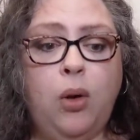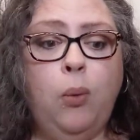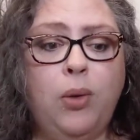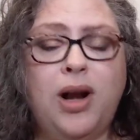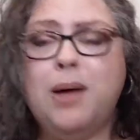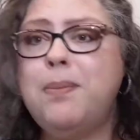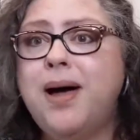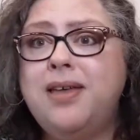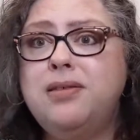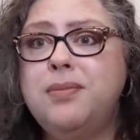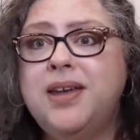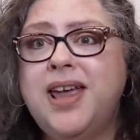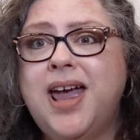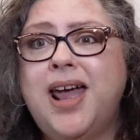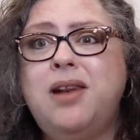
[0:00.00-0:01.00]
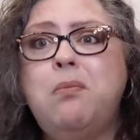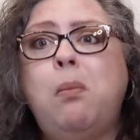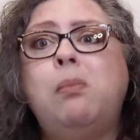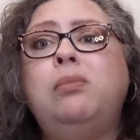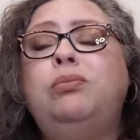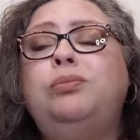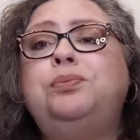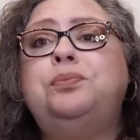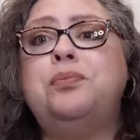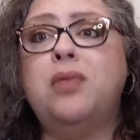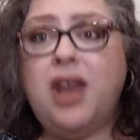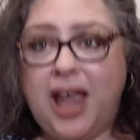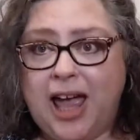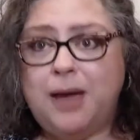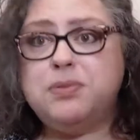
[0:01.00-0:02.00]
Would I buy them again?
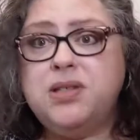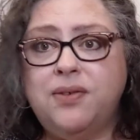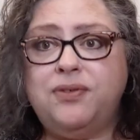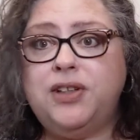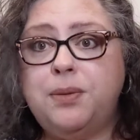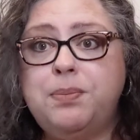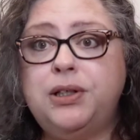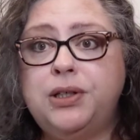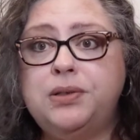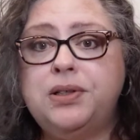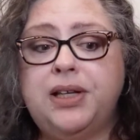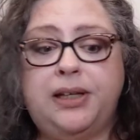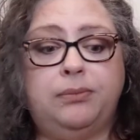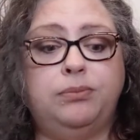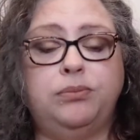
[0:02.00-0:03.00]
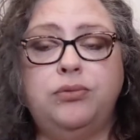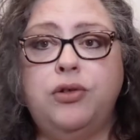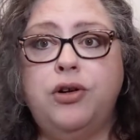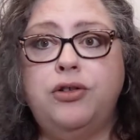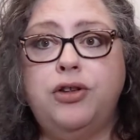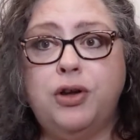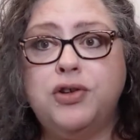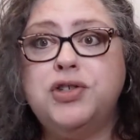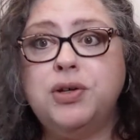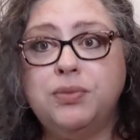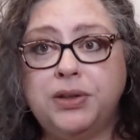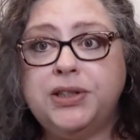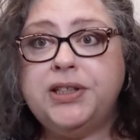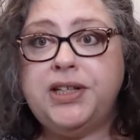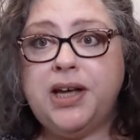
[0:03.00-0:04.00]
Abso-flippin-lutely. Those are
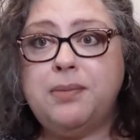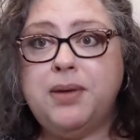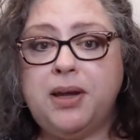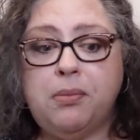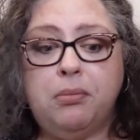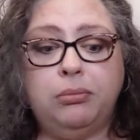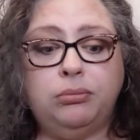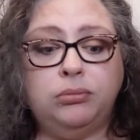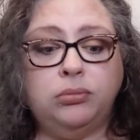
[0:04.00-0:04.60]
really yummy.